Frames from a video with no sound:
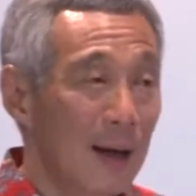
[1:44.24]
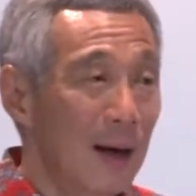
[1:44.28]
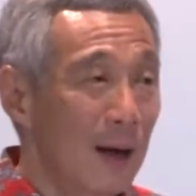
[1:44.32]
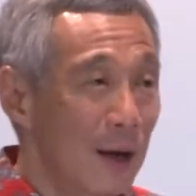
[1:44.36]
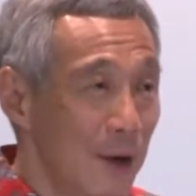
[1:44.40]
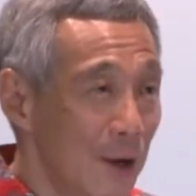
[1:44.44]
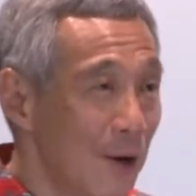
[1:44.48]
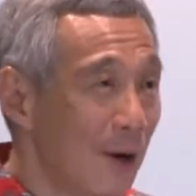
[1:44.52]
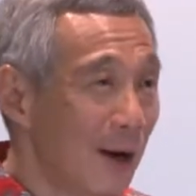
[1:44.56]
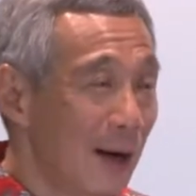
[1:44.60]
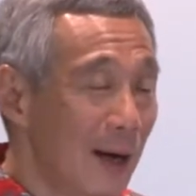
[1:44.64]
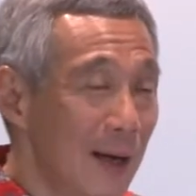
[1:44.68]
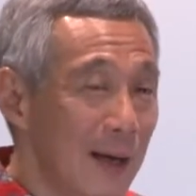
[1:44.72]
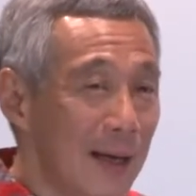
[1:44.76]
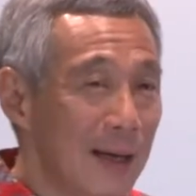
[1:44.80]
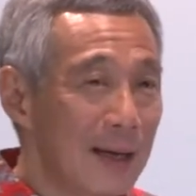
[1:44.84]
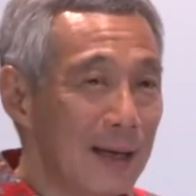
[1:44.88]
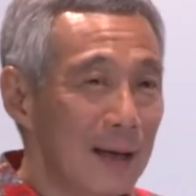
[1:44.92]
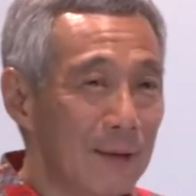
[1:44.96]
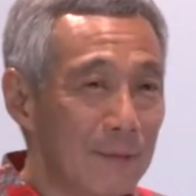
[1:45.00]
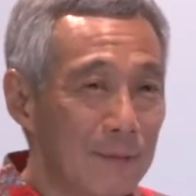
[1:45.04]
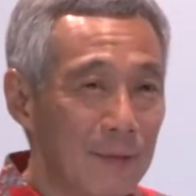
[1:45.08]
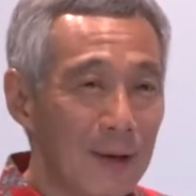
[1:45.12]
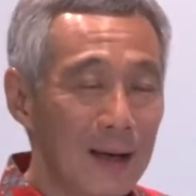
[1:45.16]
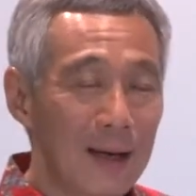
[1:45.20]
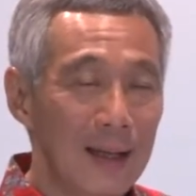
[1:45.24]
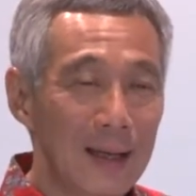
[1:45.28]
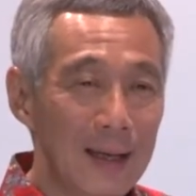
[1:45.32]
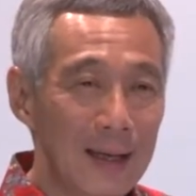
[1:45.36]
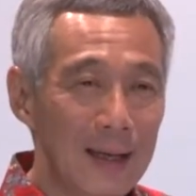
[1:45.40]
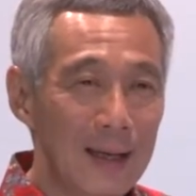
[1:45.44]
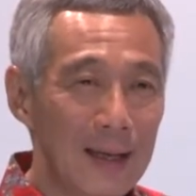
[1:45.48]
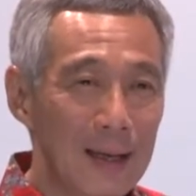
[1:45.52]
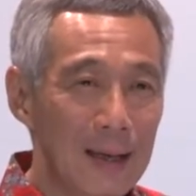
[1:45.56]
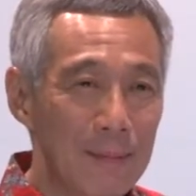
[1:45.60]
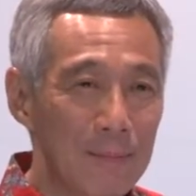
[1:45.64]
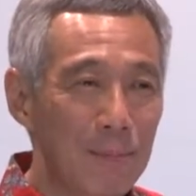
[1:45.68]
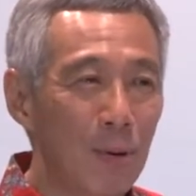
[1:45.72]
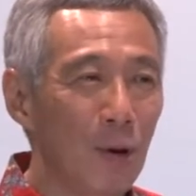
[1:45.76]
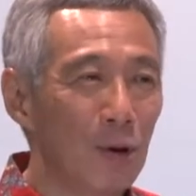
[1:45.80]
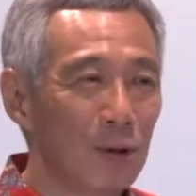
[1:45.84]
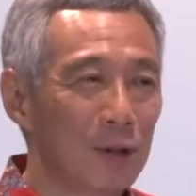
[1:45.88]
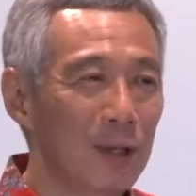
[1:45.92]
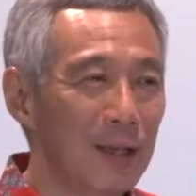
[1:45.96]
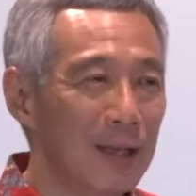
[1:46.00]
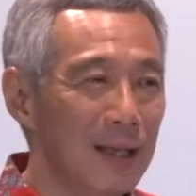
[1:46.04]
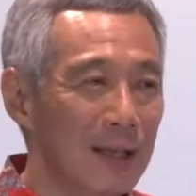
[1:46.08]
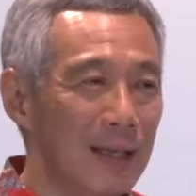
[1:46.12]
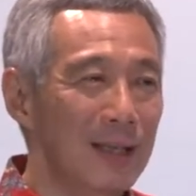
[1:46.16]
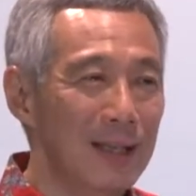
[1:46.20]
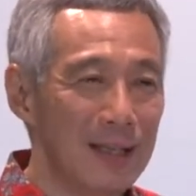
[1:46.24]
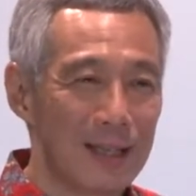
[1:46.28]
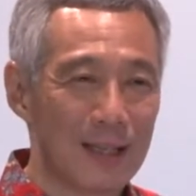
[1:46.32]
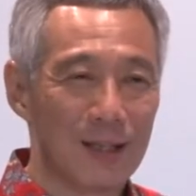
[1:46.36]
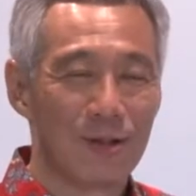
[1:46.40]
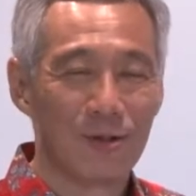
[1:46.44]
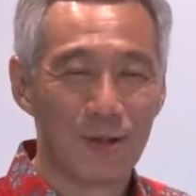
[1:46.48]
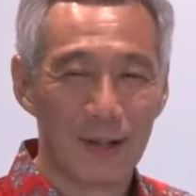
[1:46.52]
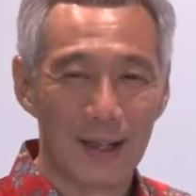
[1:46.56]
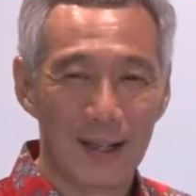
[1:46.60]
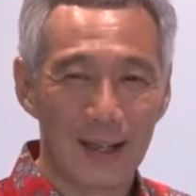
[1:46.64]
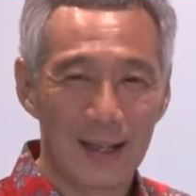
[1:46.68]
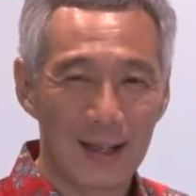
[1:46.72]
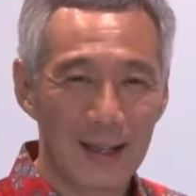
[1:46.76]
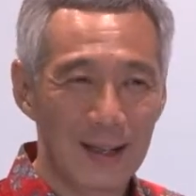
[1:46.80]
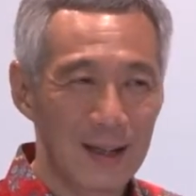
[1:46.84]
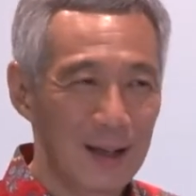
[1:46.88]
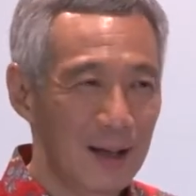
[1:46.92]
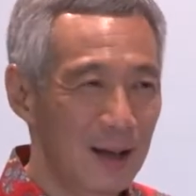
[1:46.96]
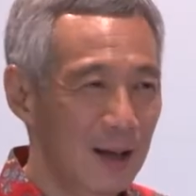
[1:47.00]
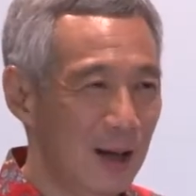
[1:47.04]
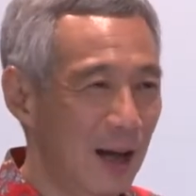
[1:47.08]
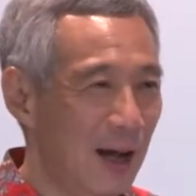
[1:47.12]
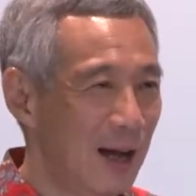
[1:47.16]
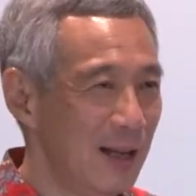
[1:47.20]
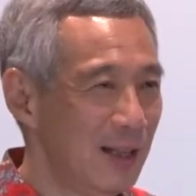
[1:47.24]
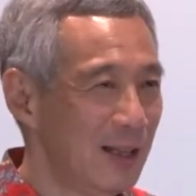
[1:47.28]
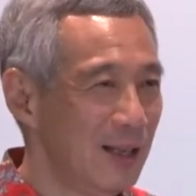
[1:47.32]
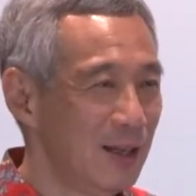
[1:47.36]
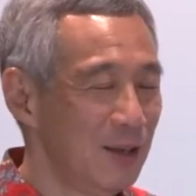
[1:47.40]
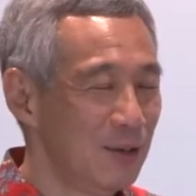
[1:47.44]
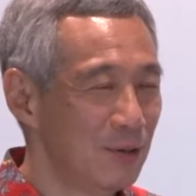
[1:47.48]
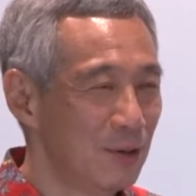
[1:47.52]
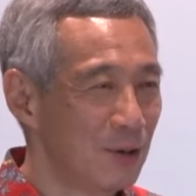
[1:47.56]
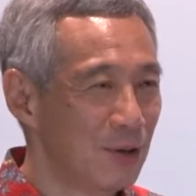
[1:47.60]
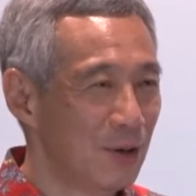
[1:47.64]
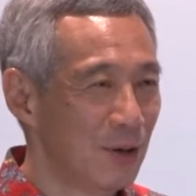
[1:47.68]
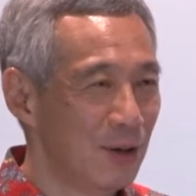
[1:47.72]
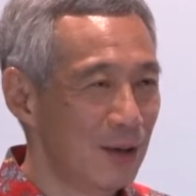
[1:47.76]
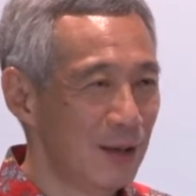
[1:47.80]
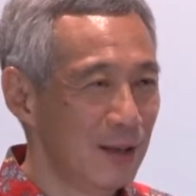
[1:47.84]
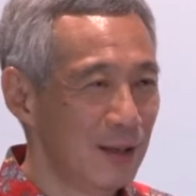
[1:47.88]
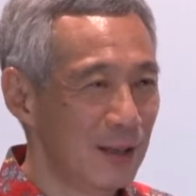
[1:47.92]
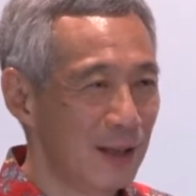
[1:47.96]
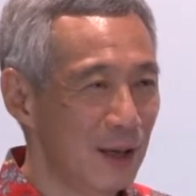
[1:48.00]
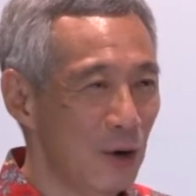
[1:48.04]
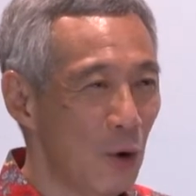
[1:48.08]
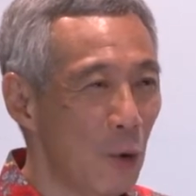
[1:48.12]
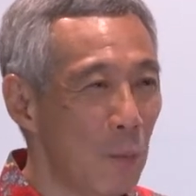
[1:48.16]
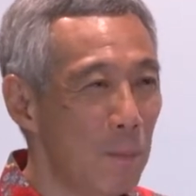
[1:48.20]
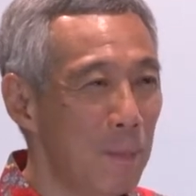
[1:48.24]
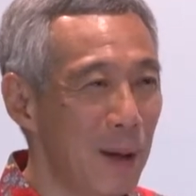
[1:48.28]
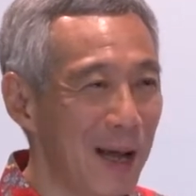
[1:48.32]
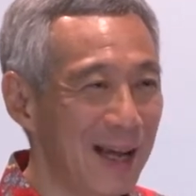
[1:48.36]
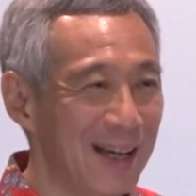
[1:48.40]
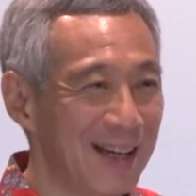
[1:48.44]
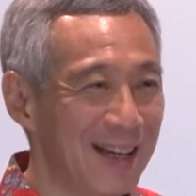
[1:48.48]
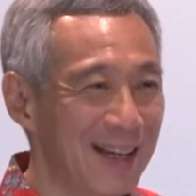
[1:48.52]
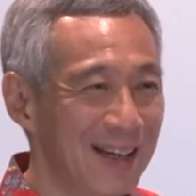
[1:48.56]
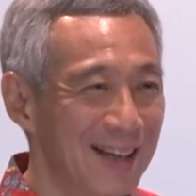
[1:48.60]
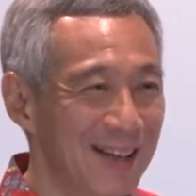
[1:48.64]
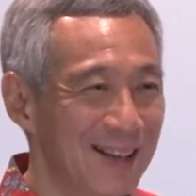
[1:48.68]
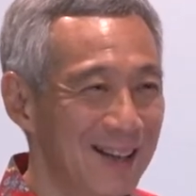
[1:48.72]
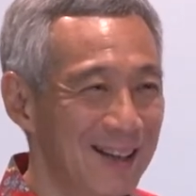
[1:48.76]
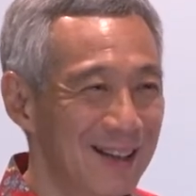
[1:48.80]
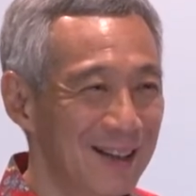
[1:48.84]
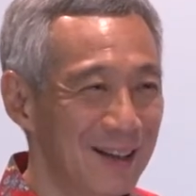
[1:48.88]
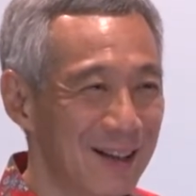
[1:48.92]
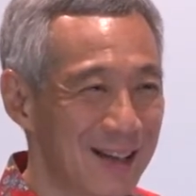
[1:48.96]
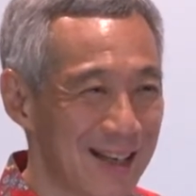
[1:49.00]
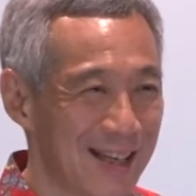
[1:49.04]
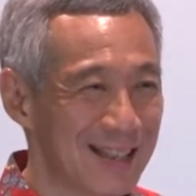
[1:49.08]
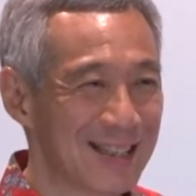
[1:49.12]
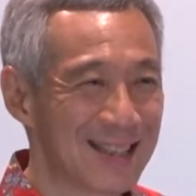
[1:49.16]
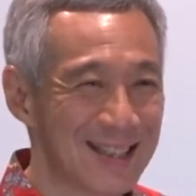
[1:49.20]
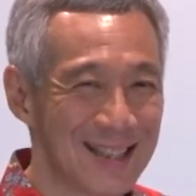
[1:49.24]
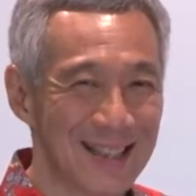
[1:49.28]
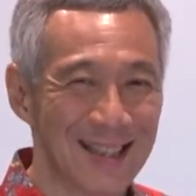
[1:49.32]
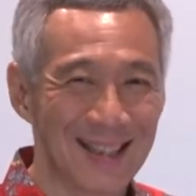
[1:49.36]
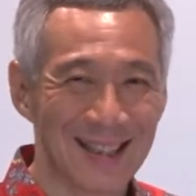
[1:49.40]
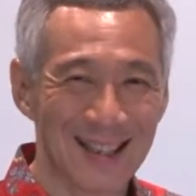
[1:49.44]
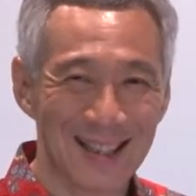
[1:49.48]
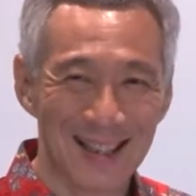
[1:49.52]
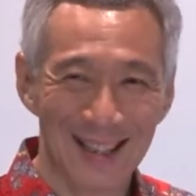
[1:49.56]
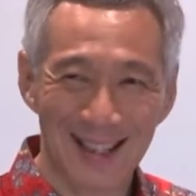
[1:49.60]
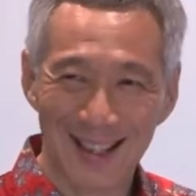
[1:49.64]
We are in a very important industry. I think you call it the OPEC cluster.